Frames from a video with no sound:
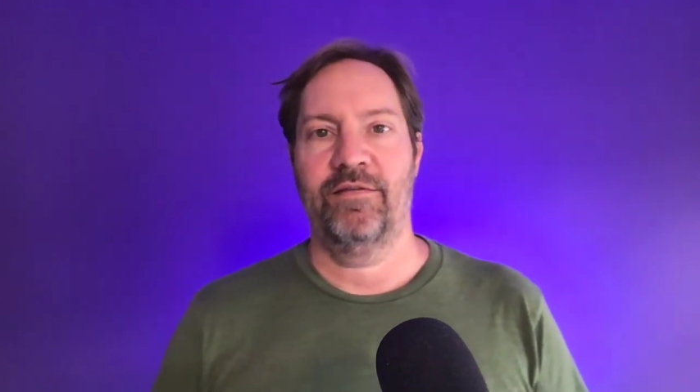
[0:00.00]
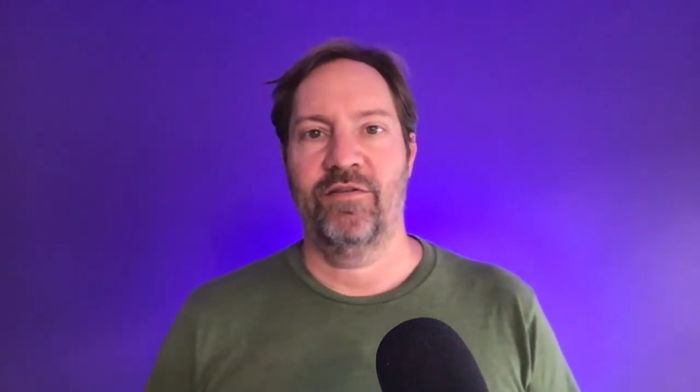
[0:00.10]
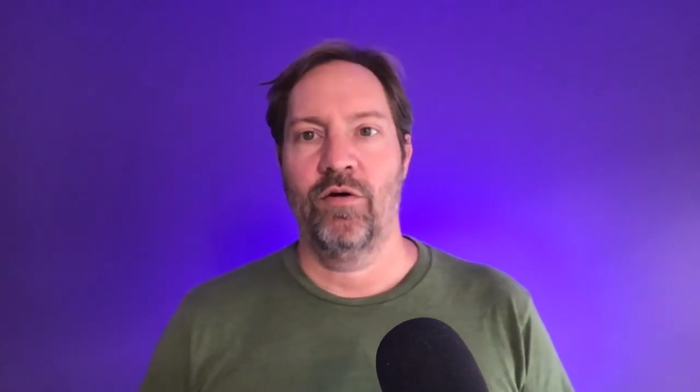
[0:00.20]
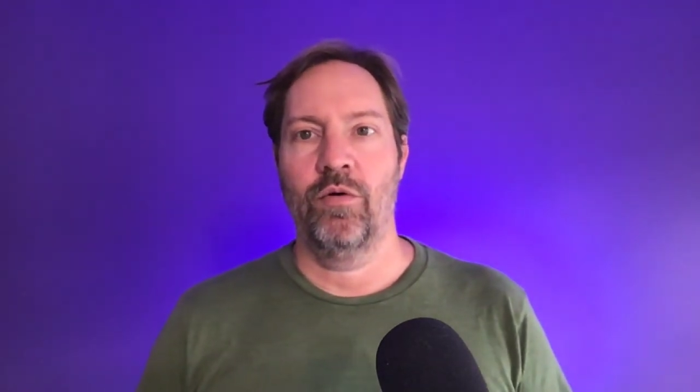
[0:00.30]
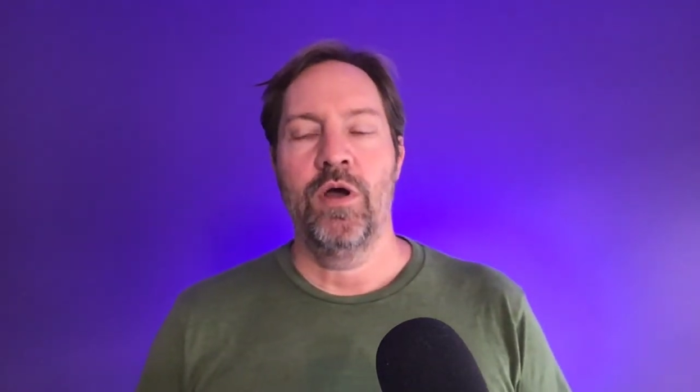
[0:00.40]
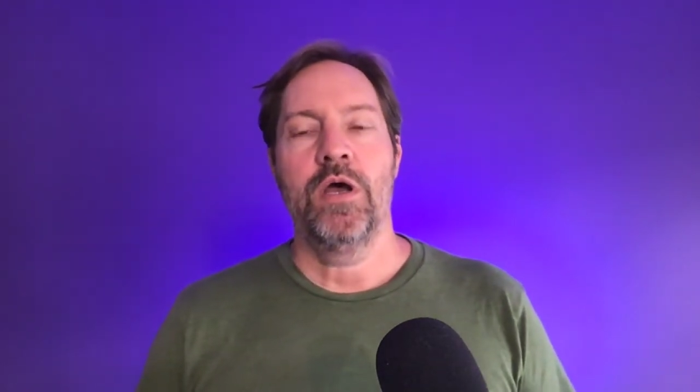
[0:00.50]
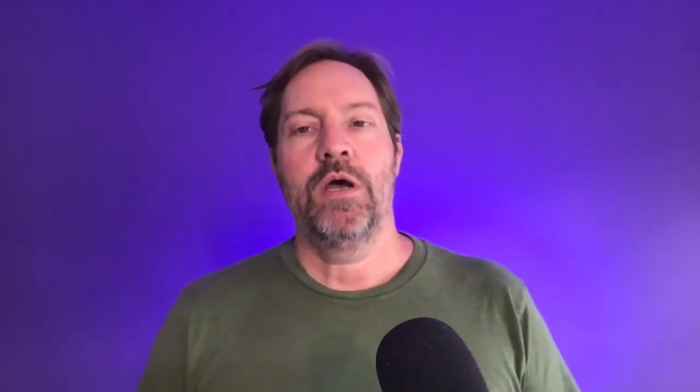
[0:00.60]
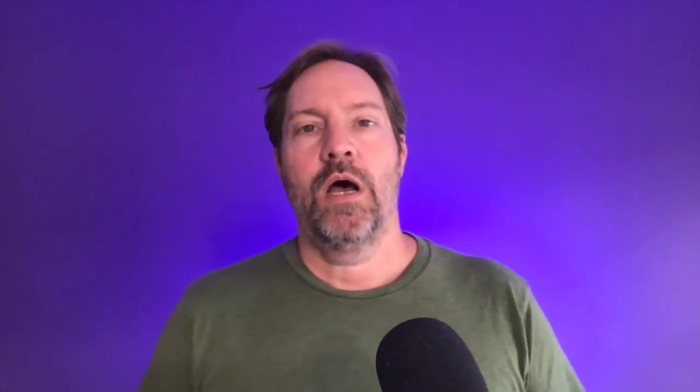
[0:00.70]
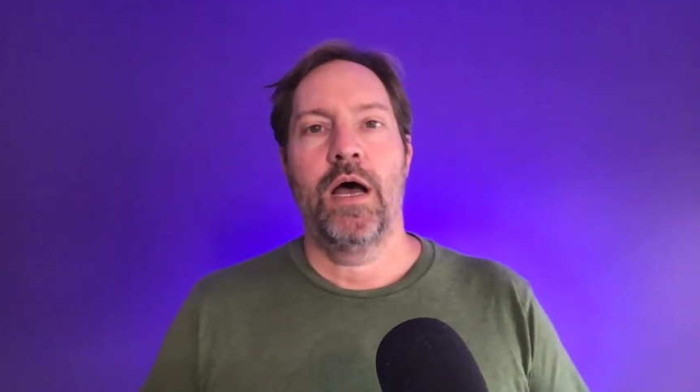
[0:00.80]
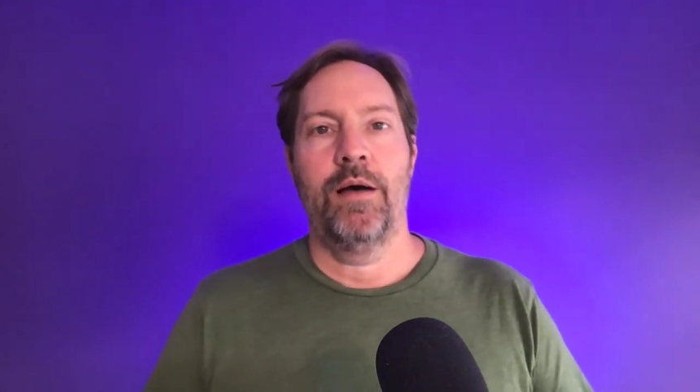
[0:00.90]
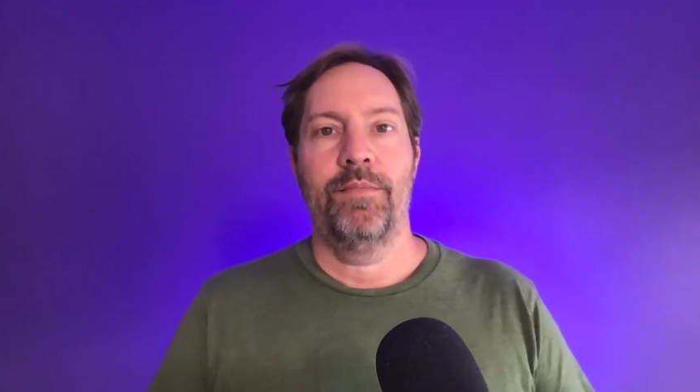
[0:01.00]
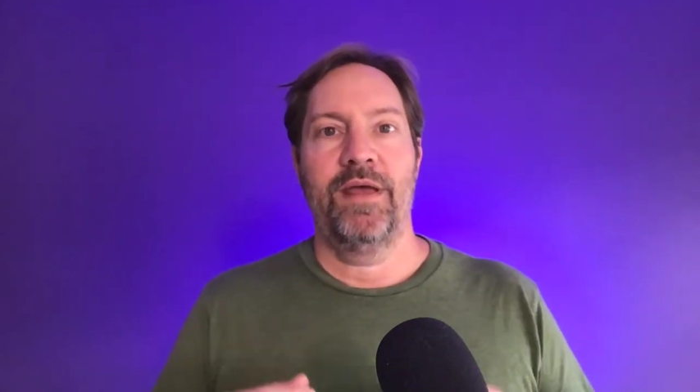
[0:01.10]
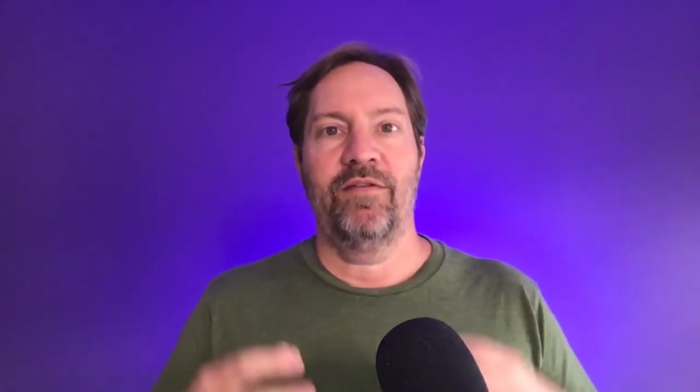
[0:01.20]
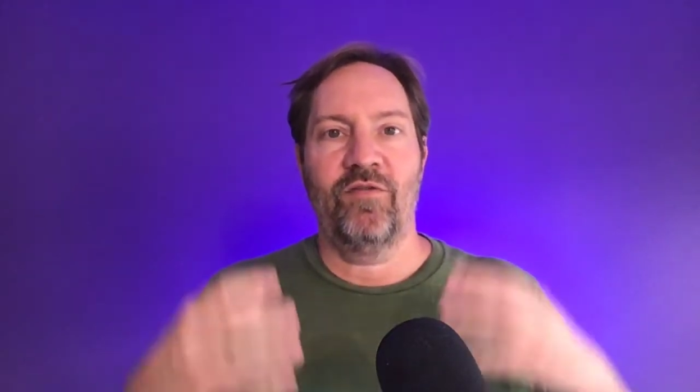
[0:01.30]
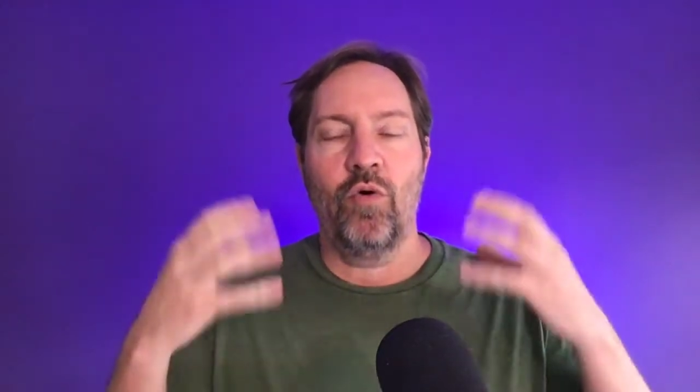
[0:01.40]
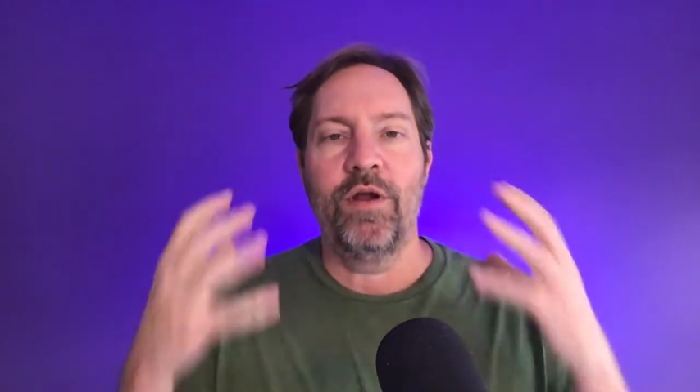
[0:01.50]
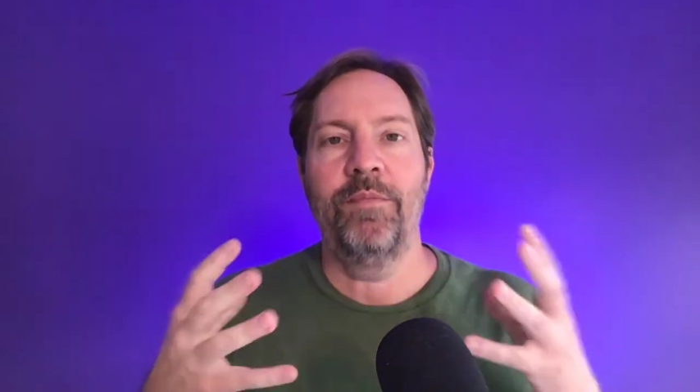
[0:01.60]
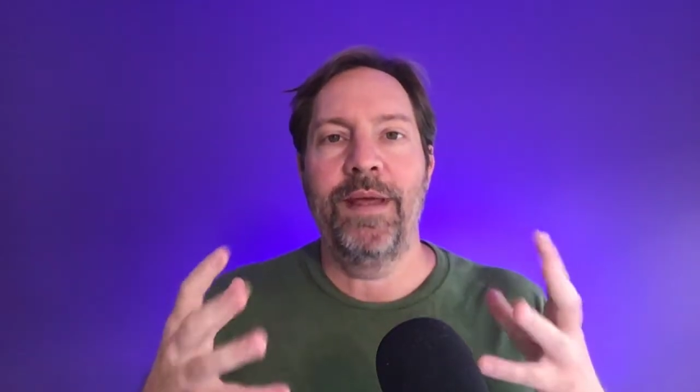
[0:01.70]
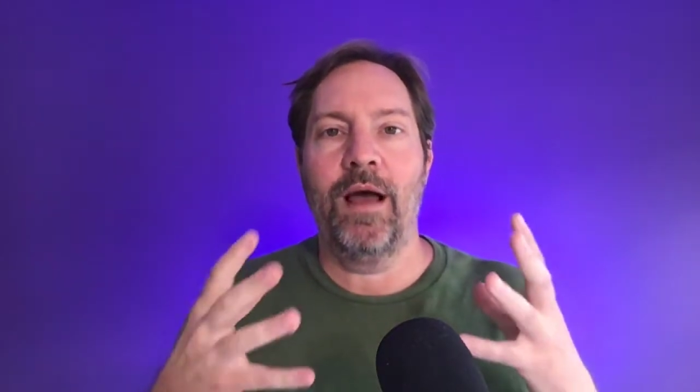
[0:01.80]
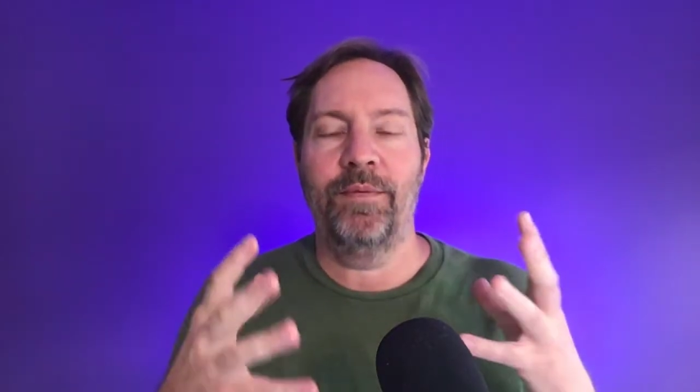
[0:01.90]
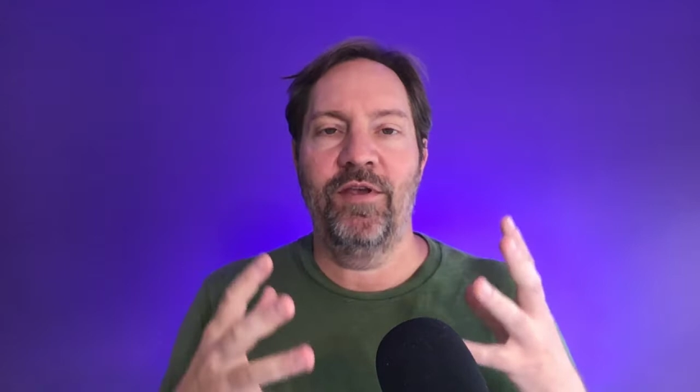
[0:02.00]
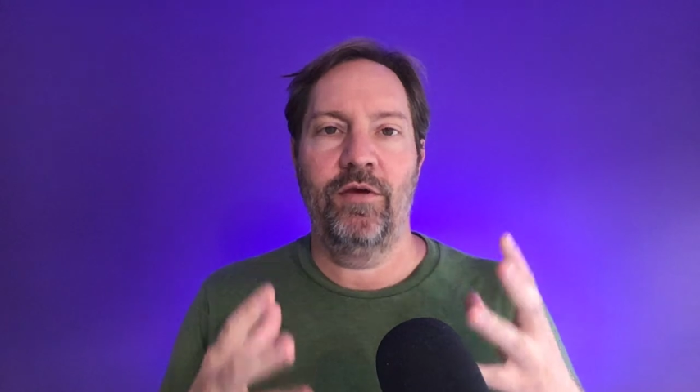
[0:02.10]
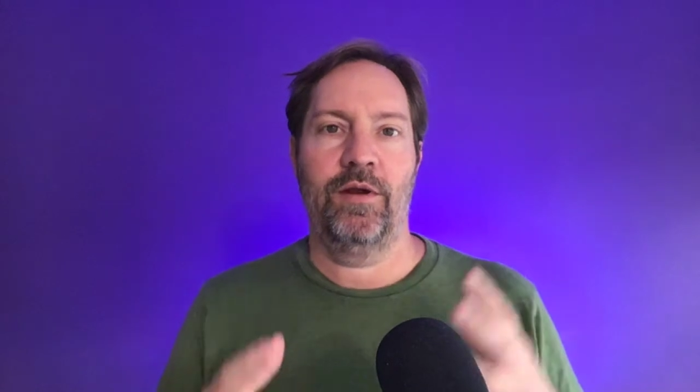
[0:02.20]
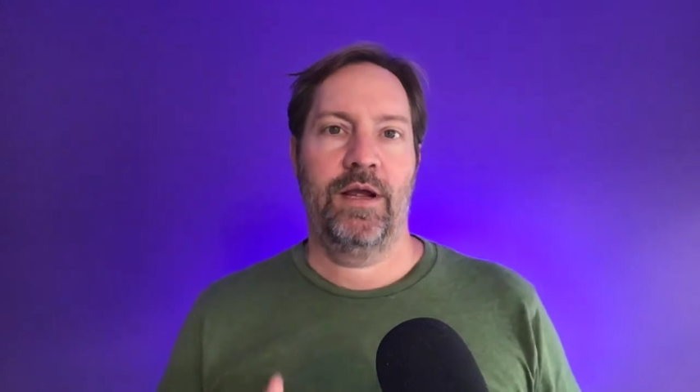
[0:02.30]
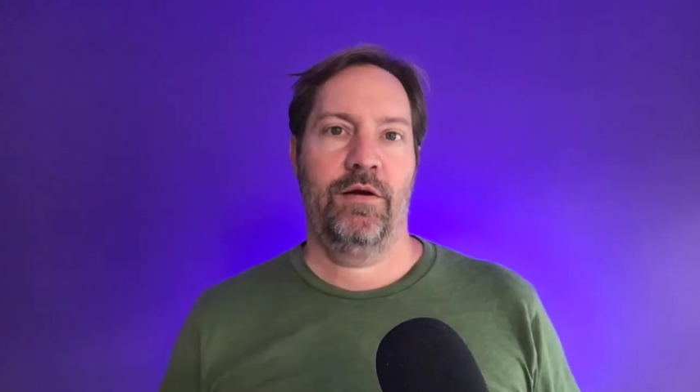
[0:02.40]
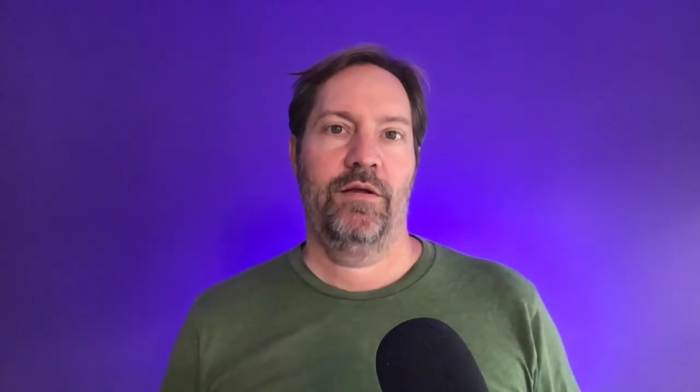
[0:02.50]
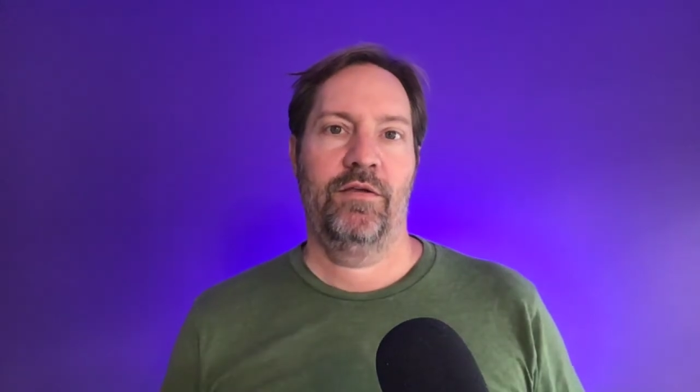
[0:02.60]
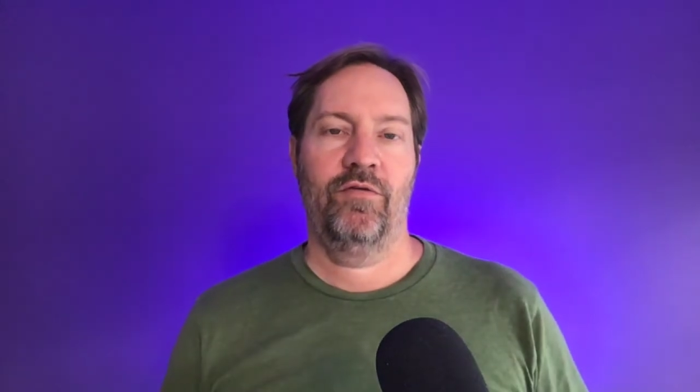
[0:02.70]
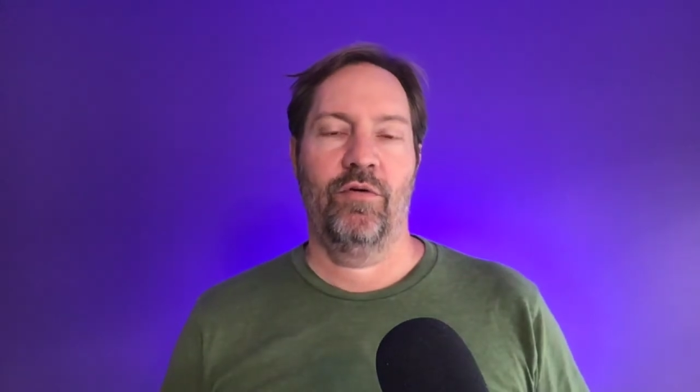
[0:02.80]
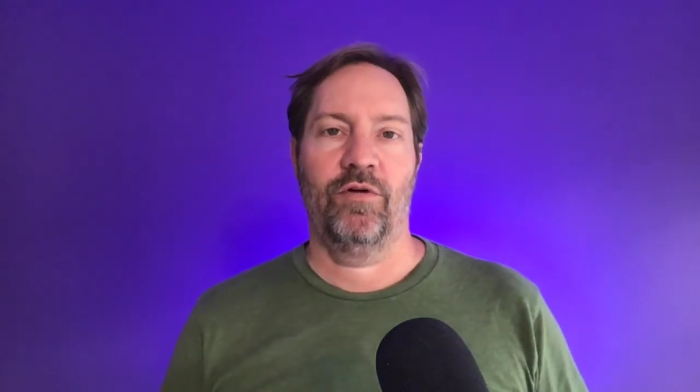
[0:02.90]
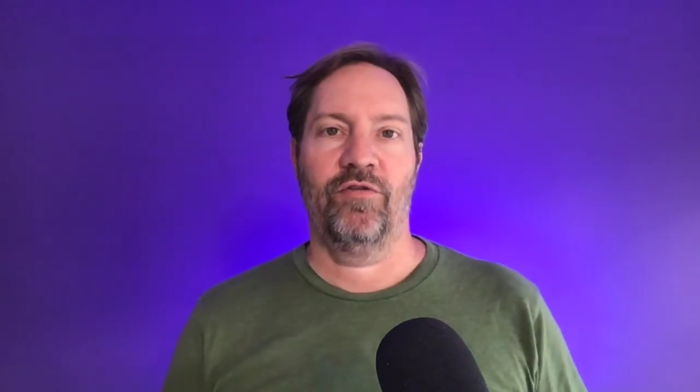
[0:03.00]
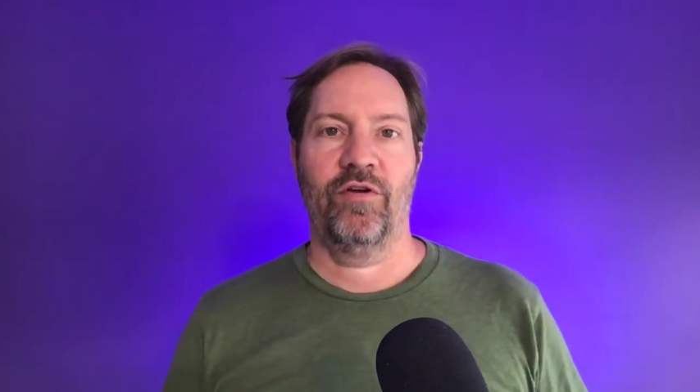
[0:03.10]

So it's going to be up to you to carry the torch.